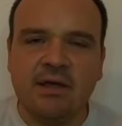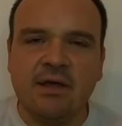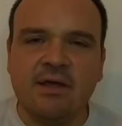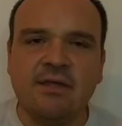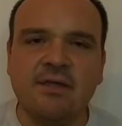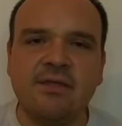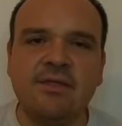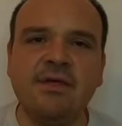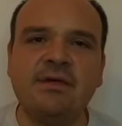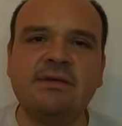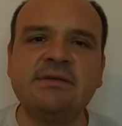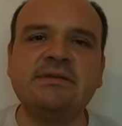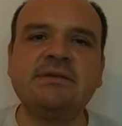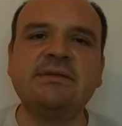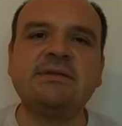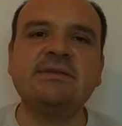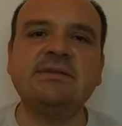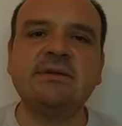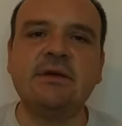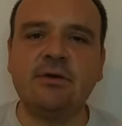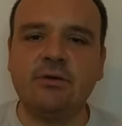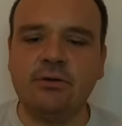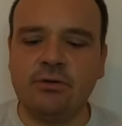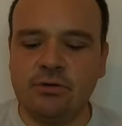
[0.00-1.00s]
This is
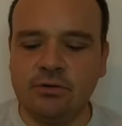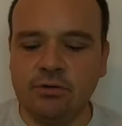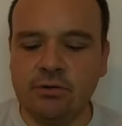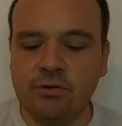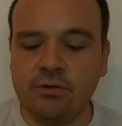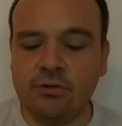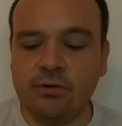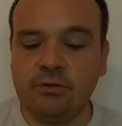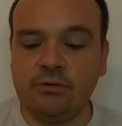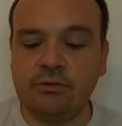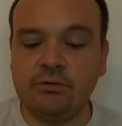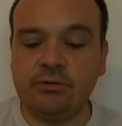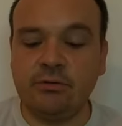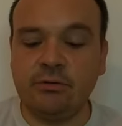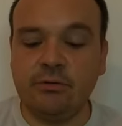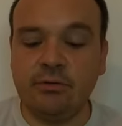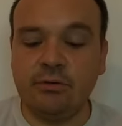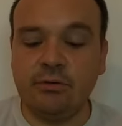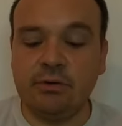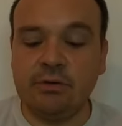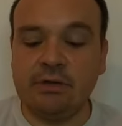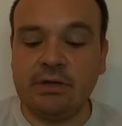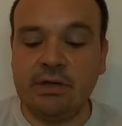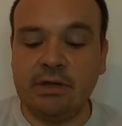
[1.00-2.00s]
how you're going
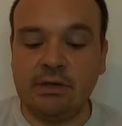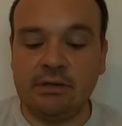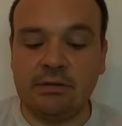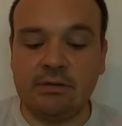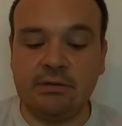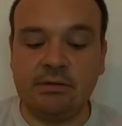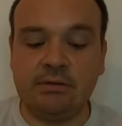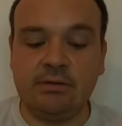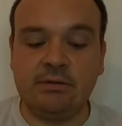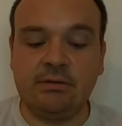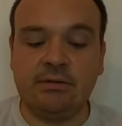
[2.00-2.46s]
to get